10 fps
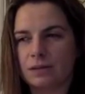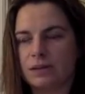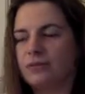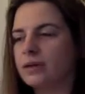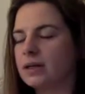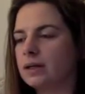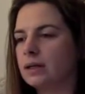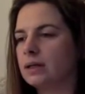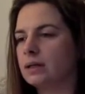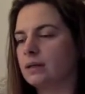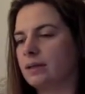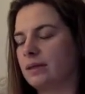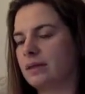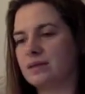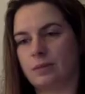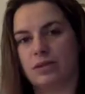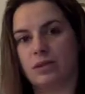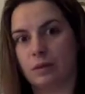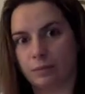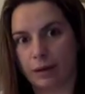different things that we
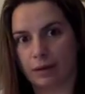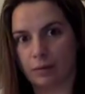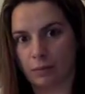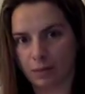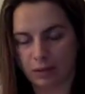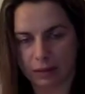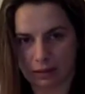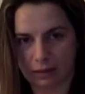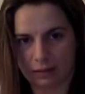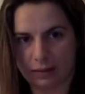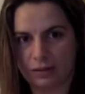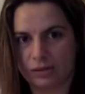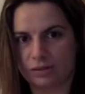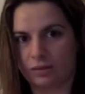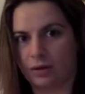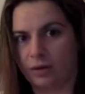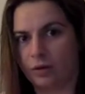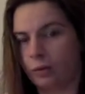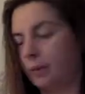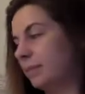do in pregnant women that in just
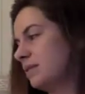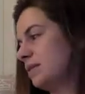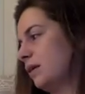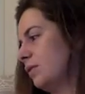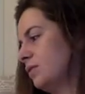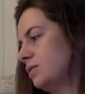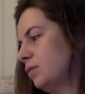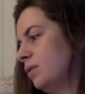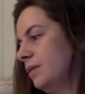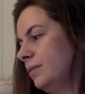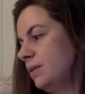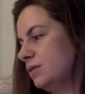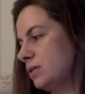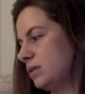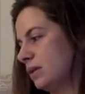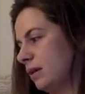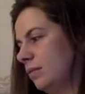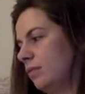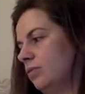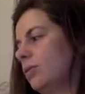regular women's health. So just to
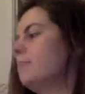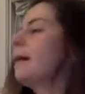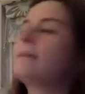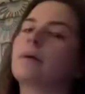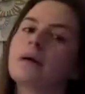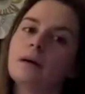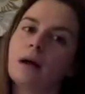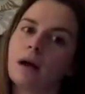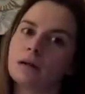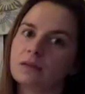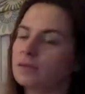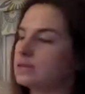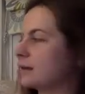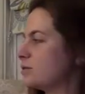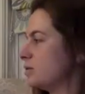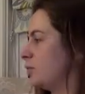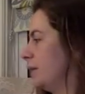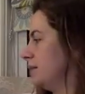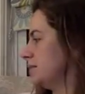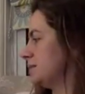remember all of those extra
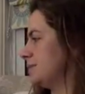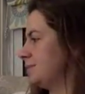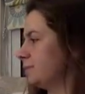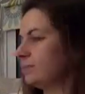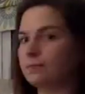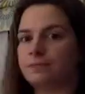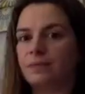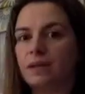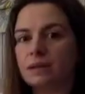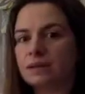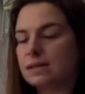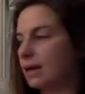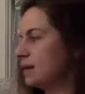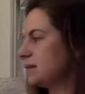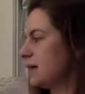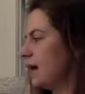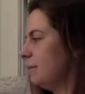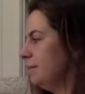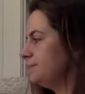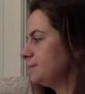points. The second tab
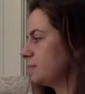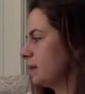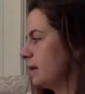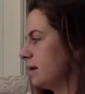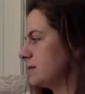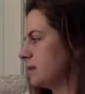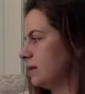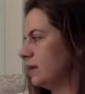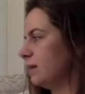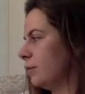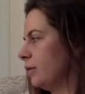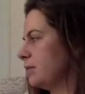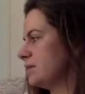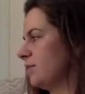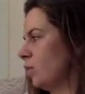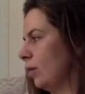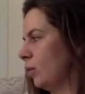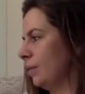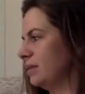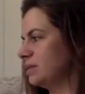is the components of a well
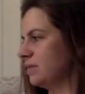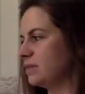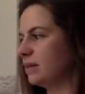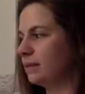woman's visit.